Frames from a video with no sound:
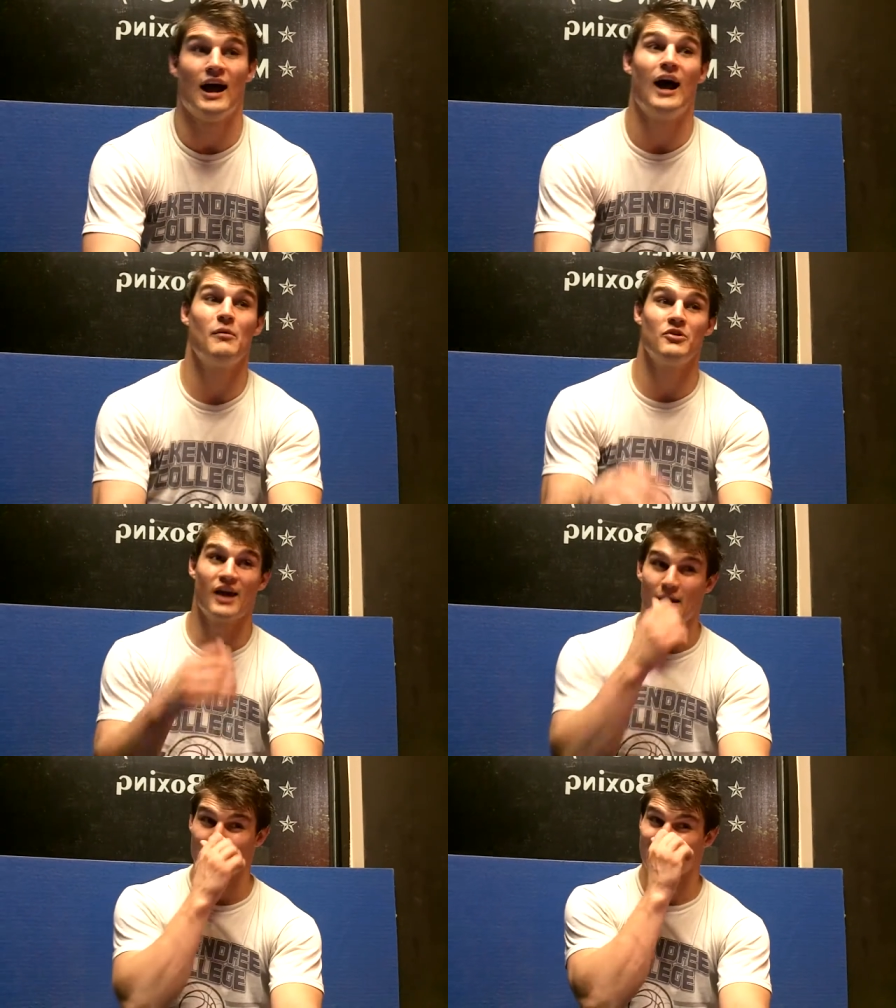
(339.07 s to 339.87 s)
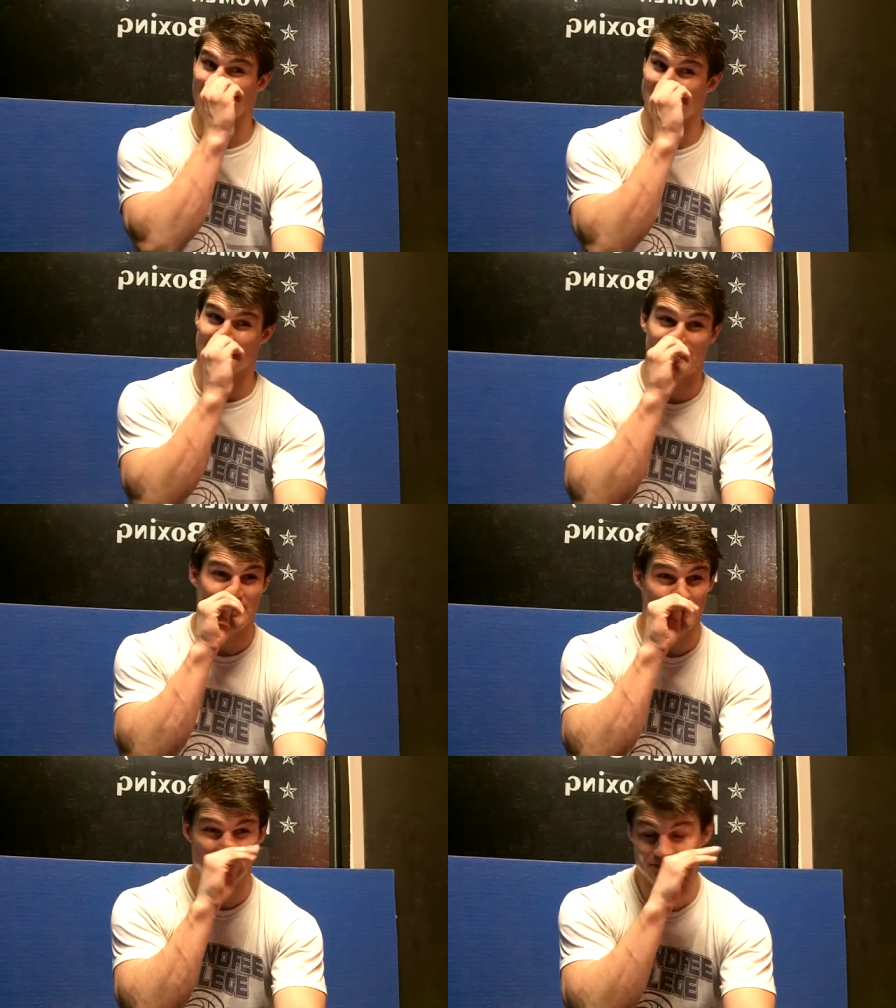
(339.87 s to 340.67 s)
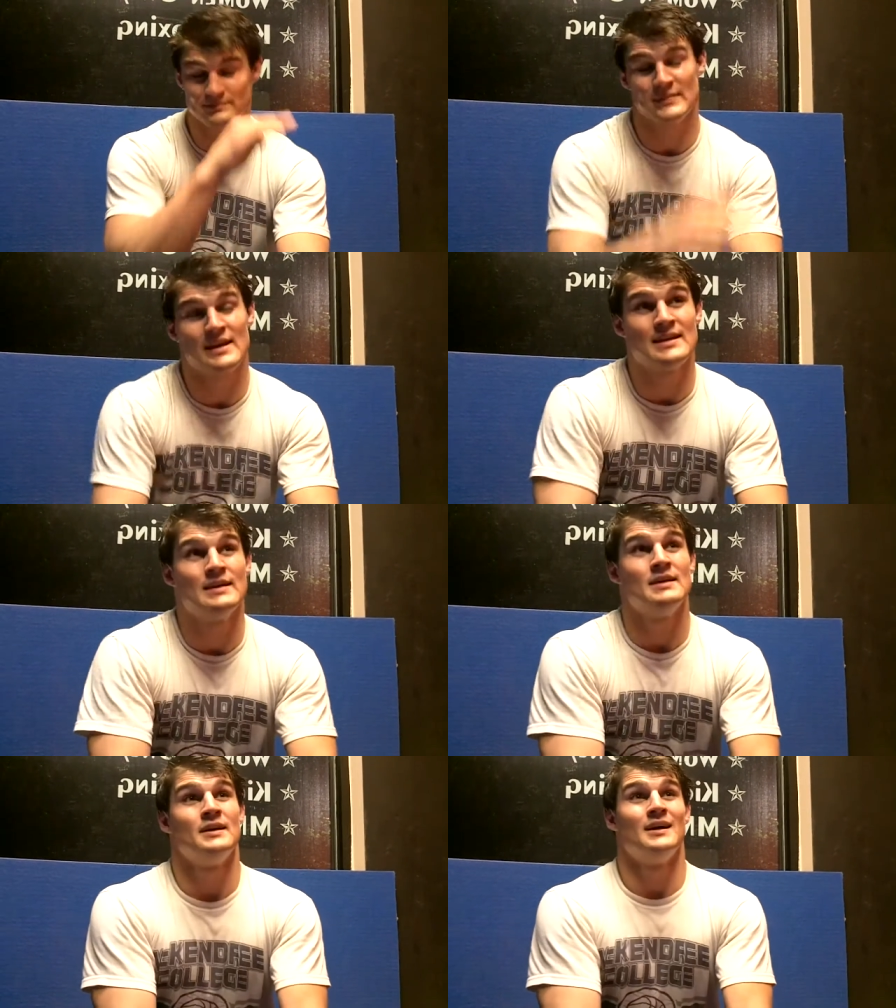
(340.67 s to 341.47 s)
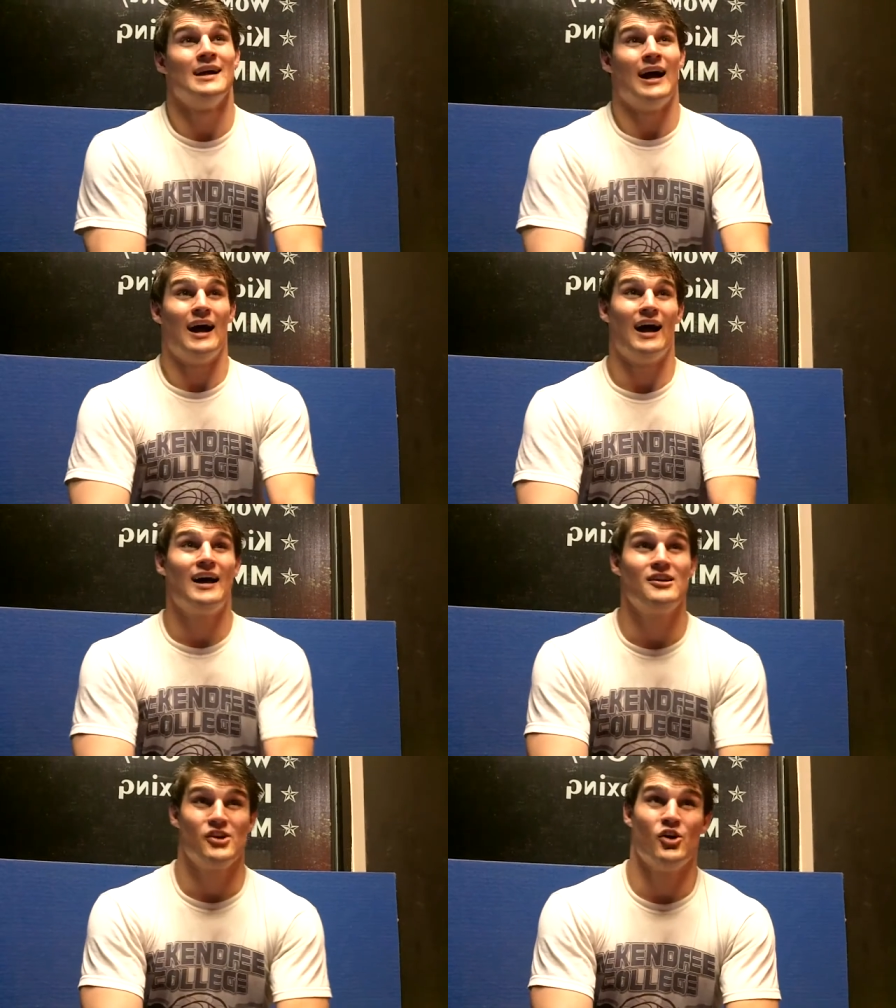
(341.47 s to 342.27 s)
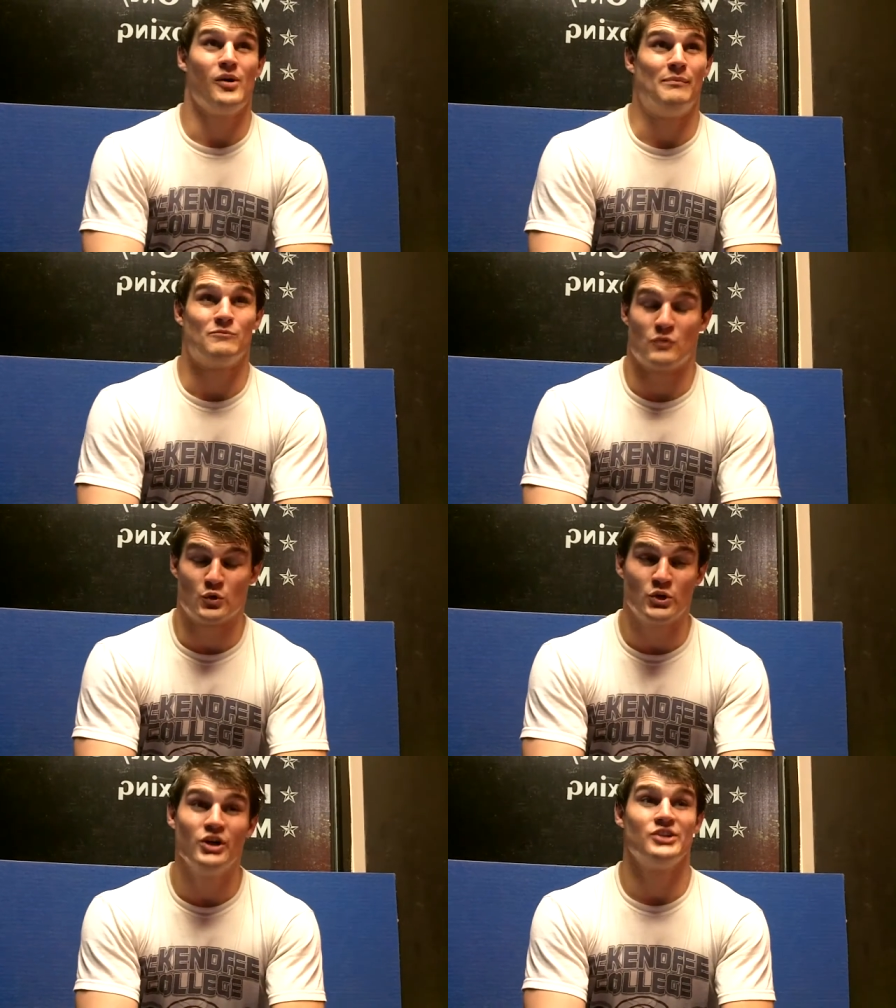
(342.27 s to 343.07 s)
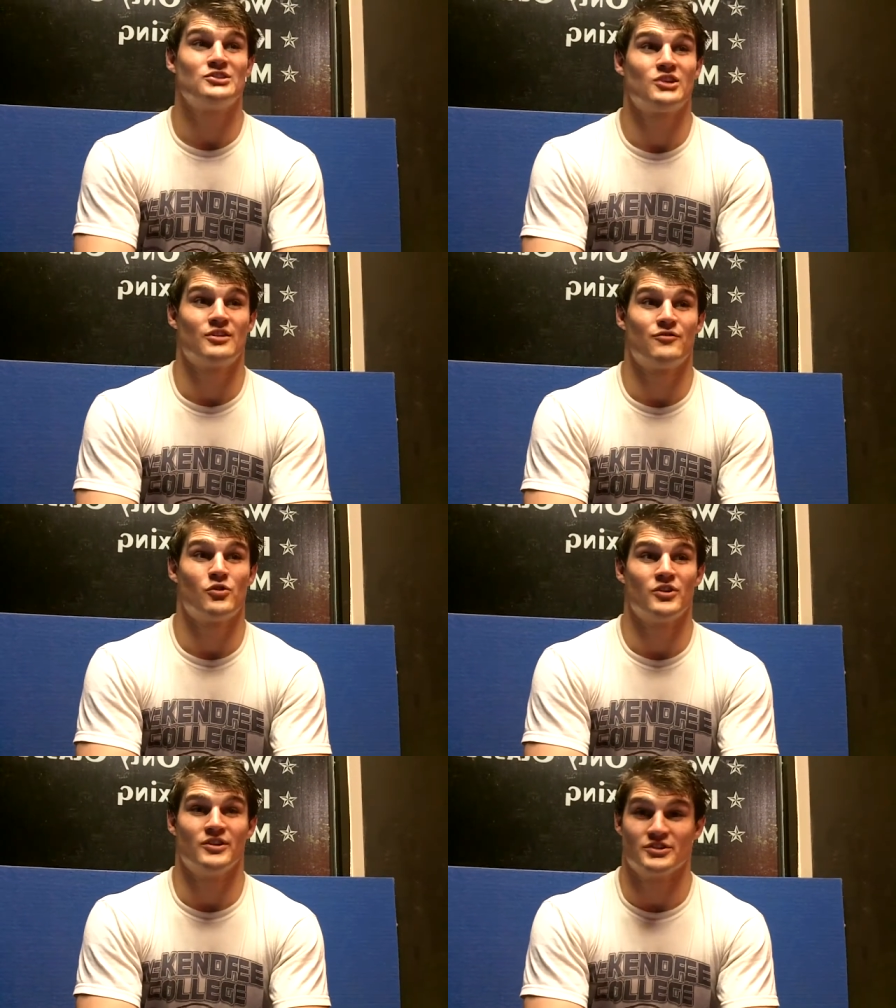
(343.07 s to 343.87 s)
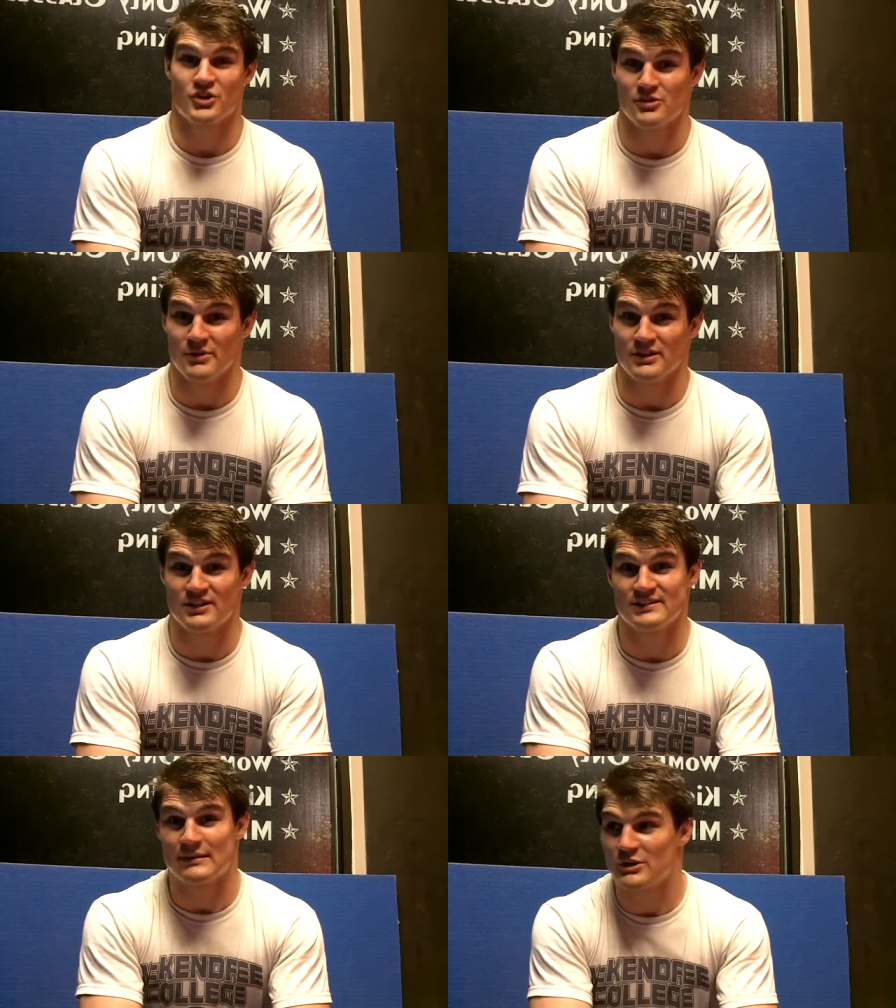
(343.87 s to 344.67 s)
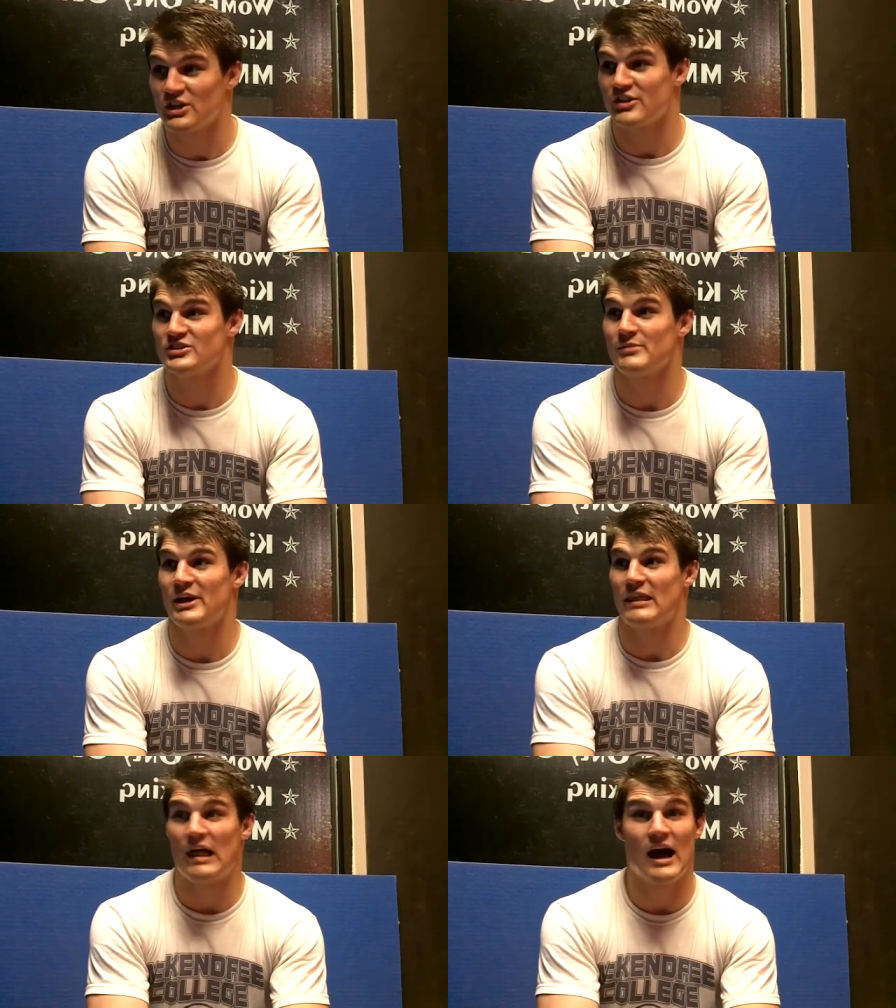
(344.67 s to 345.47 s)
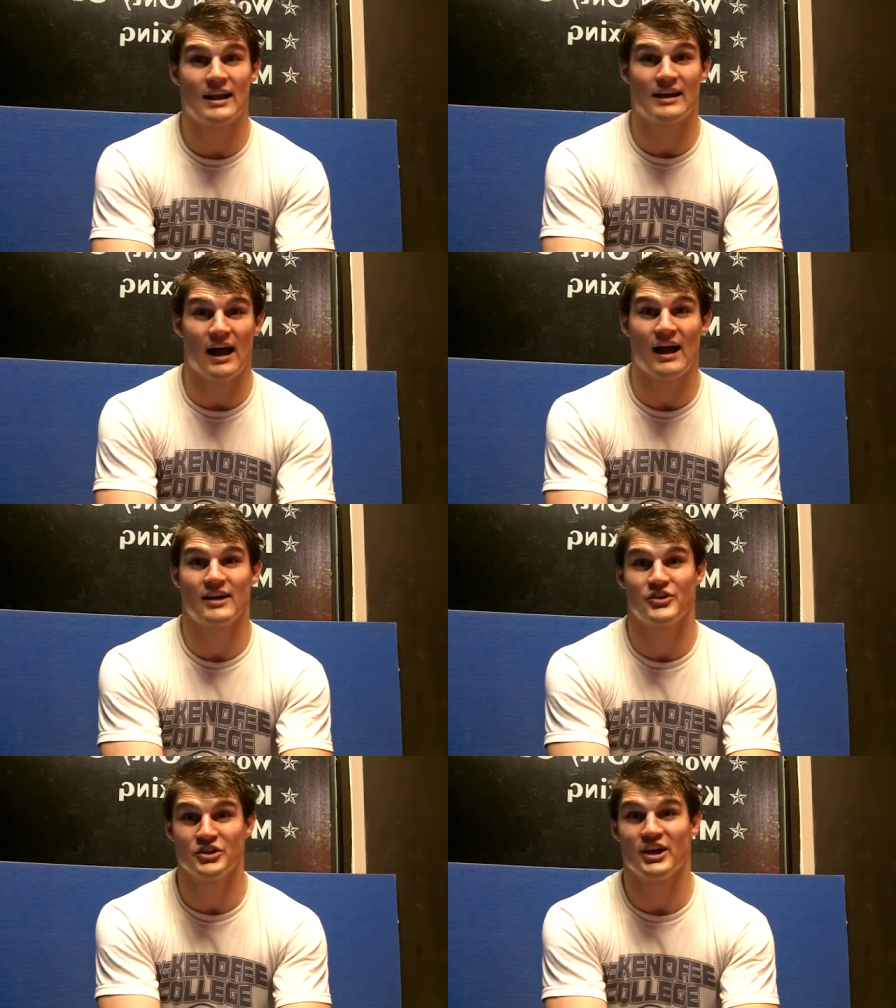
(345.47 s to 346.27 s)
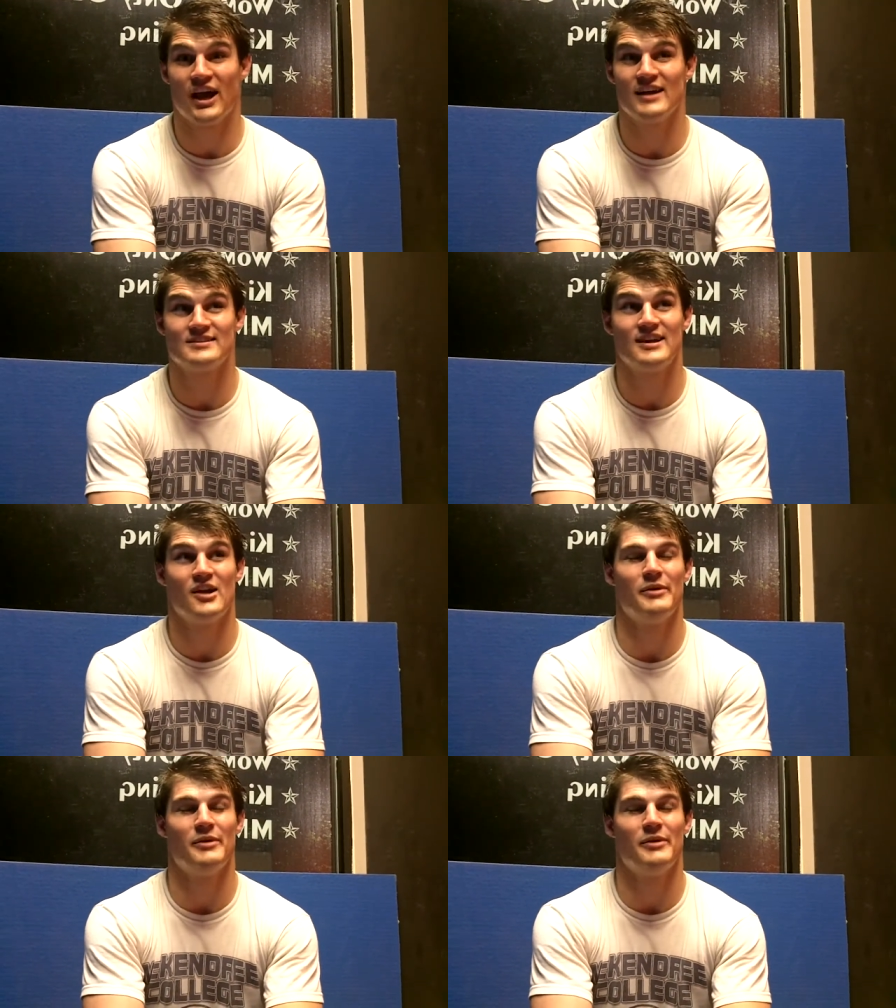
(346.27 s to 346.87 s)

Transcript: Abu Dhabi, uh, I don't know. I'm really just looking forward to the tournament because I'm gonna. There's gonna be a lot of guy, good guys there.